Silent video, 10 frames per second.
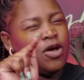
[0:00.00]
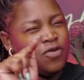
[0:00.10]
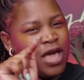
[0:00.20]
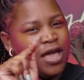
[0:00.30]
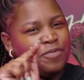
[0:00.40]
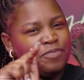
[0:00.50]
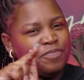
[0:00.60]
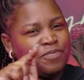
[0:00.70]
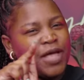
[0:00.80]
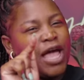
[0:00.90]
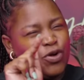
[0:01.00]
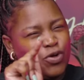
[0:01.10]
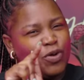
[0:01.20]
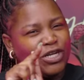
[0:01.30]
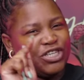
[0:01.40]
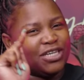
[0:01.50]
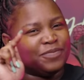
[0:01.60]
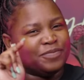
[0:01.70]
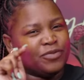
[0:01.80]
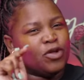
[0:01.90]
Okay? I know you're
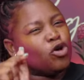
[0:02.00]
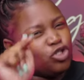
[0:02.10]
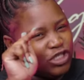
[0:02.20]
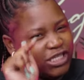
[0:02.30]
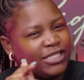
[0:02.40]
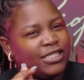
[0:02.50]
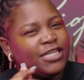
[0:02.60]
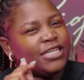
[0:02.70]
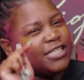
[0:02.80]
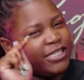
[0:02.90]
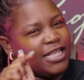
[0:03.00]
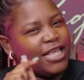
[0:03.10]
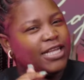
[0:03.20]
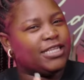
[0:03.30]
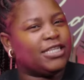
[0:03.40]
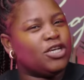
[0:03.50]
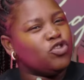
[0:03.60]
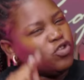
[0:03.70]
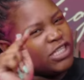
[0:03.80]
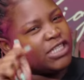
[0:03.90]
watching because you did say that
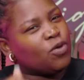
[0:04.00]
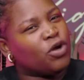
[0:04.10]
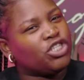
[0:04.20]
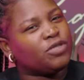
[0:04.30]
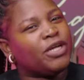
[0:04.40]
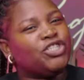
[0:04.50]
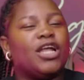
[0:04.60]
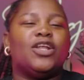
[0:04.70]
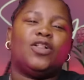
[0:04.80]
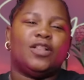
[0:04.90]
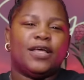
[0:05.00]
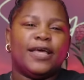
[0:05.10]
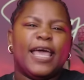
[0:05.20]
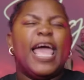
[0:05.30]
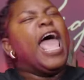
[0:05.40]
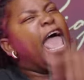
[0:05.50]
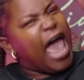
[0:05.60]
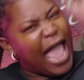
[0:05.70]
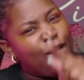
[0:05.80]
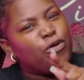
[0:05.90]
your sister watches my channel.
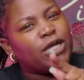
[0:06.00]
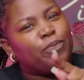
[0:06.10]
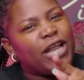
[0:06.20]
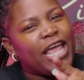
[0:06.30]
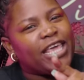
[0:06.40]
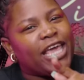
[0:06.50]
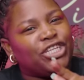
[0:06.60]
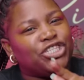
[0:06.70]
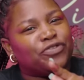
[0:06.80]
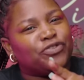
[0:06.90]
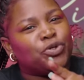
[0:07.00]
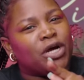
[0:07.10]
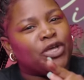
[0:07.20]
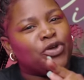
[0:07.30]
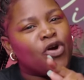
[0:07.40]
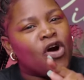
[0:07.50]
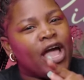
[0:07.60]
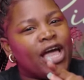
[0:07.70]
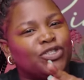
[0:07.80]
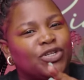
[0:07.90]
I wish I put eight kgs of sugar in your
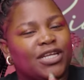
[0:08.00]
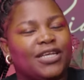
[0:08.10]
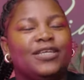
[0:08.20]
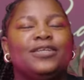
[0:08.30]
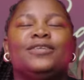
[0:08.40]
car, actually.